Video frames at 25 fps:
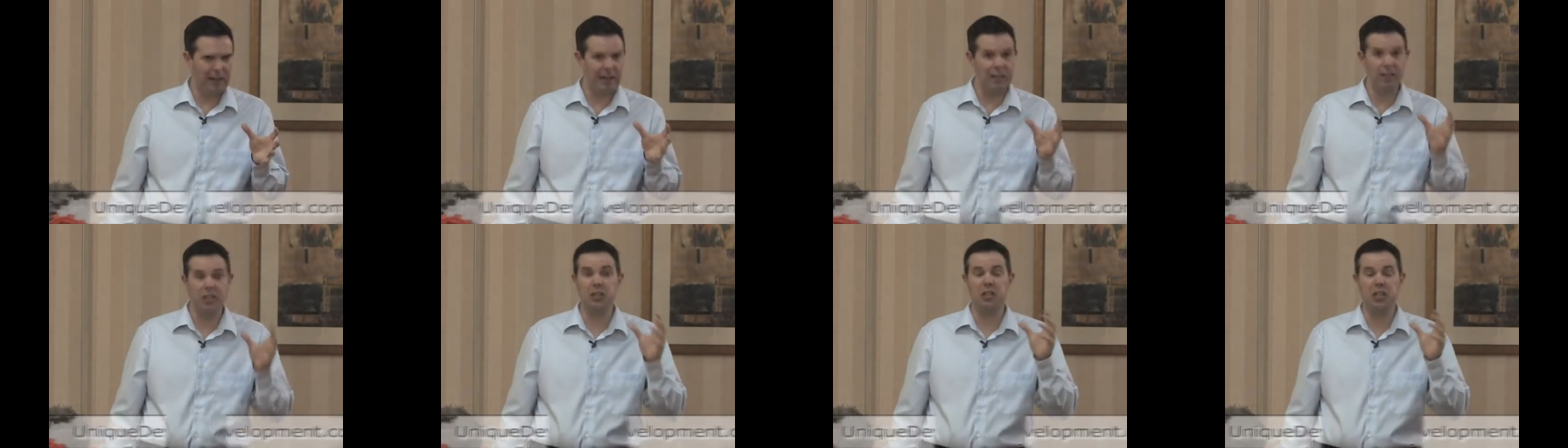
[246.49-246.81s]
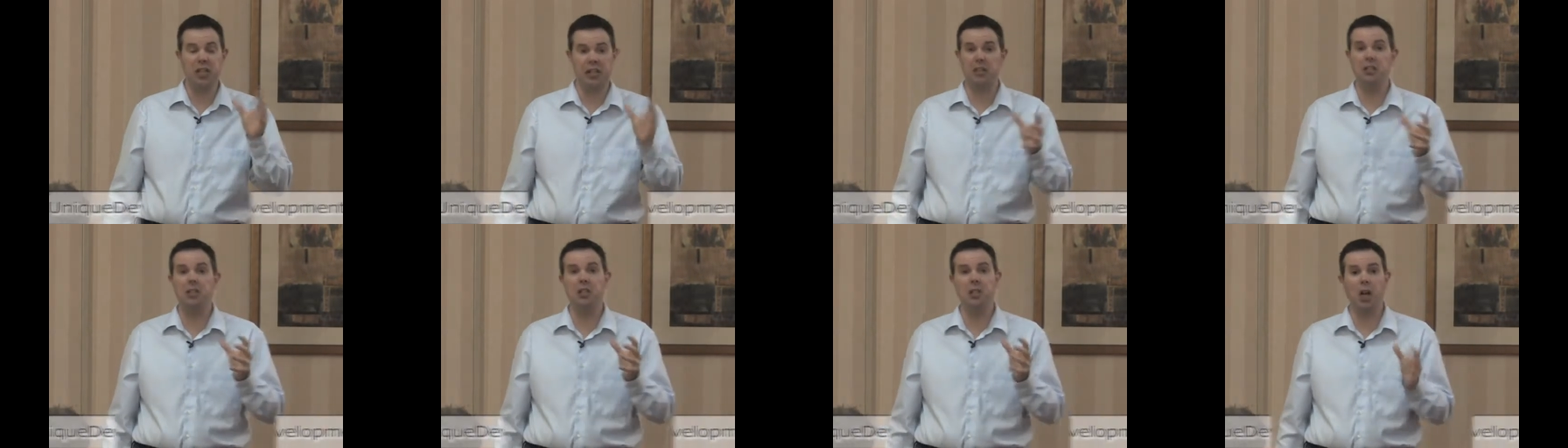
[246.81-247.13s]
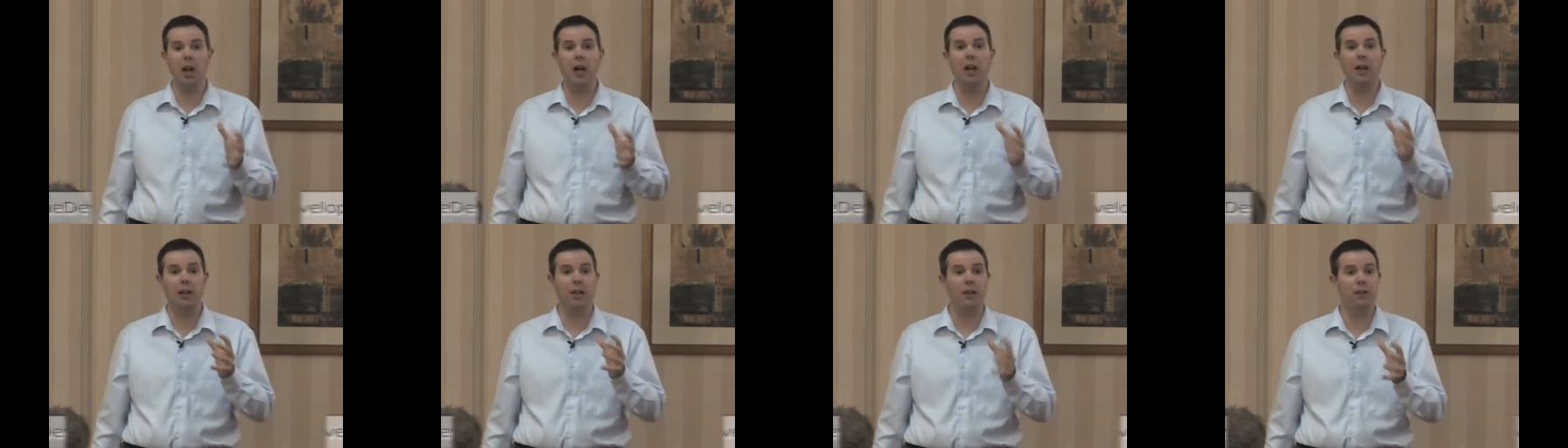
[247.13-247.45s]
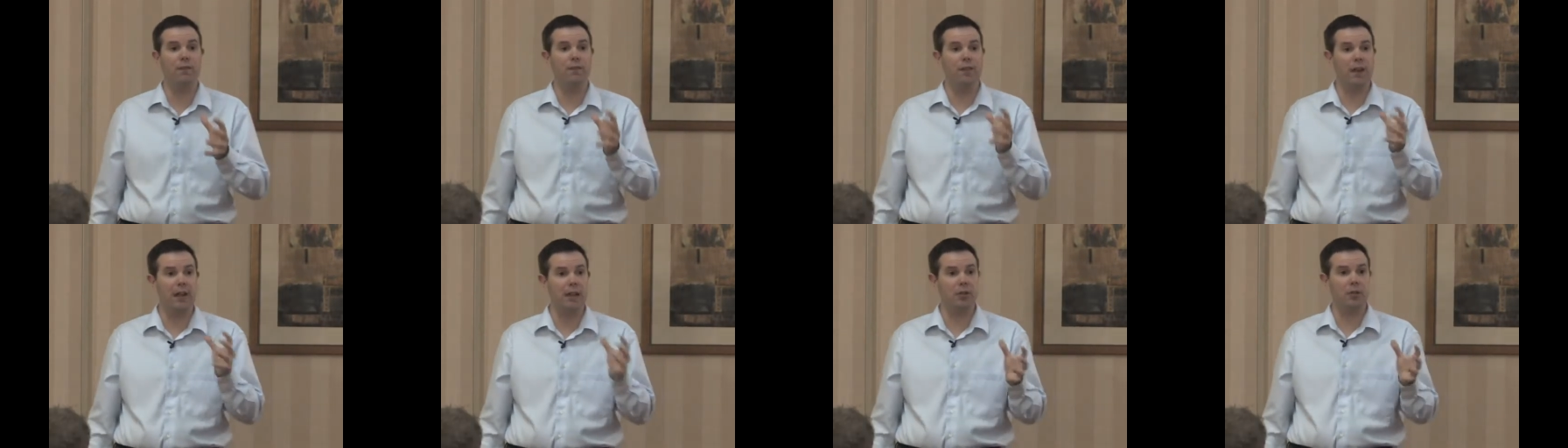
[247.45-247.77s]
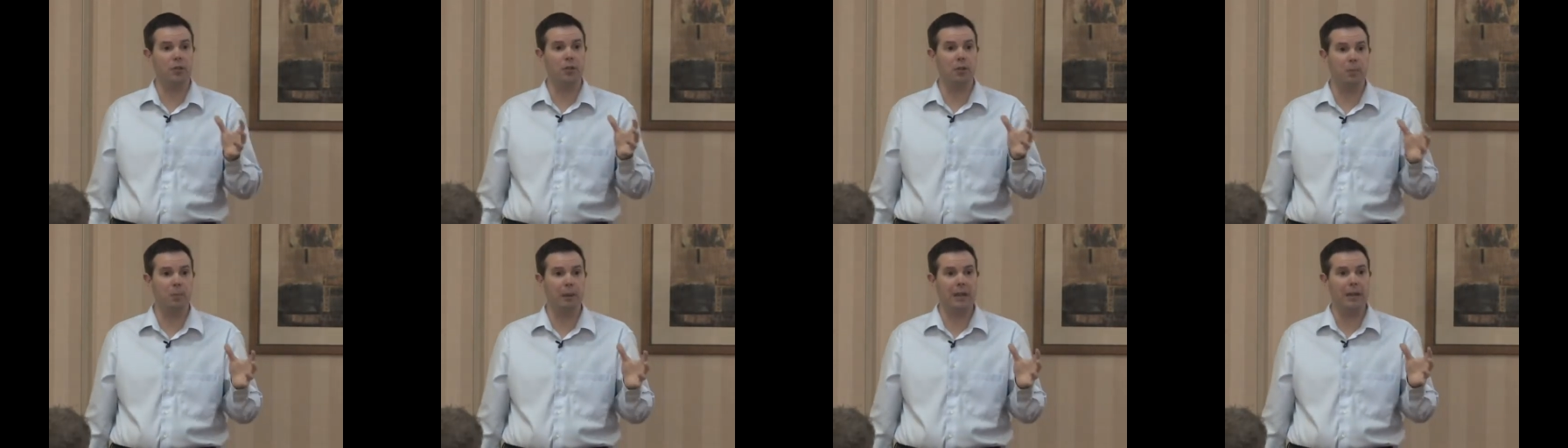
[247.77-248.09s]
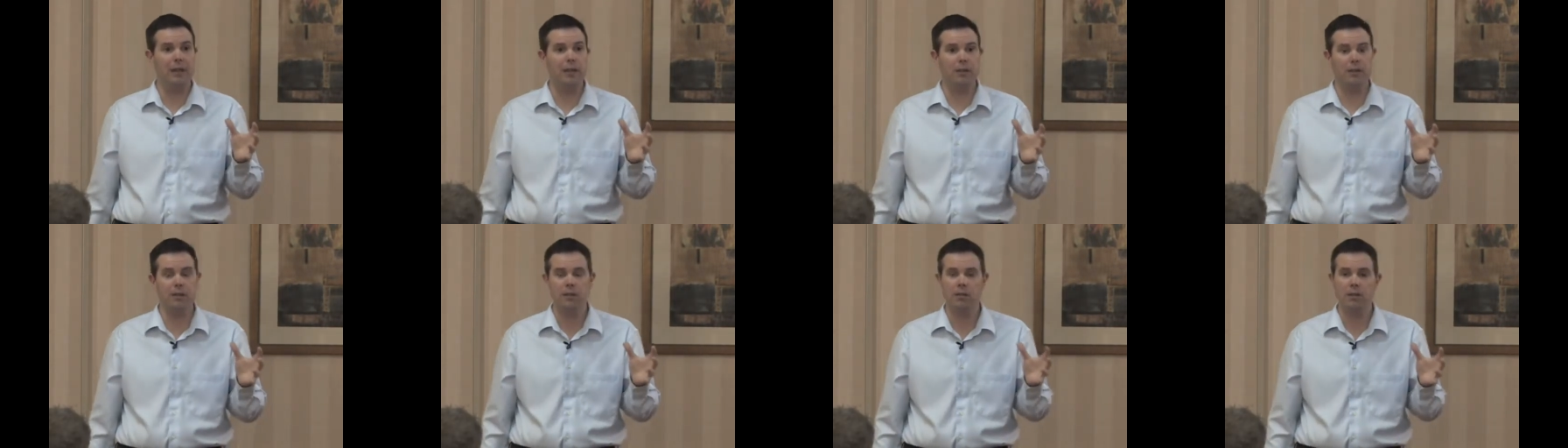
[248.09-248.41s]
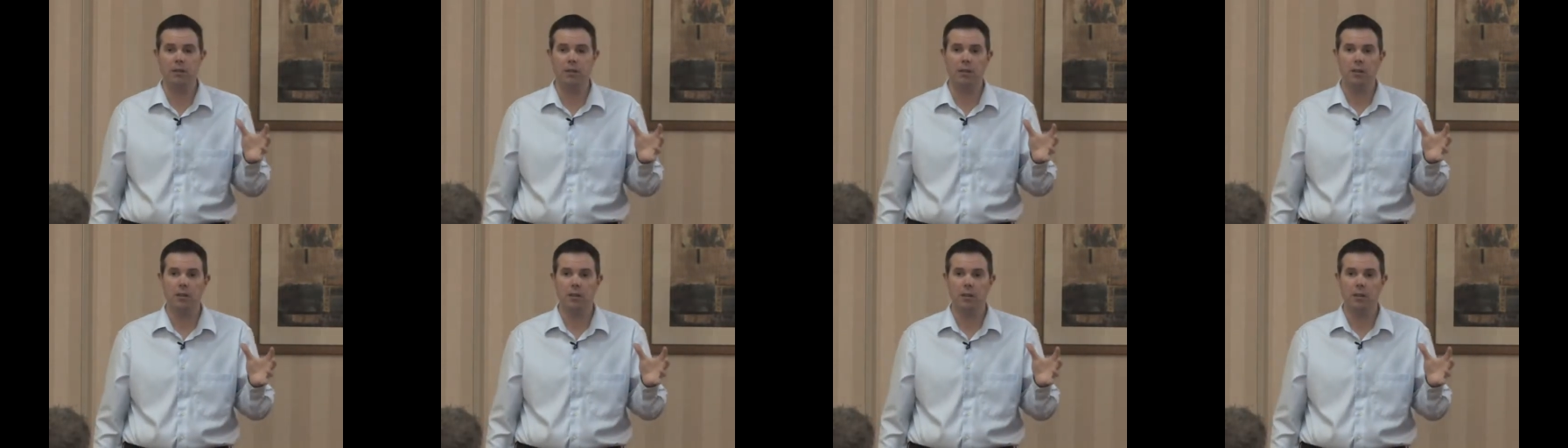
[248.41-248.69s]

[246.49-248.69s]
and you tend to talk at a faster pace,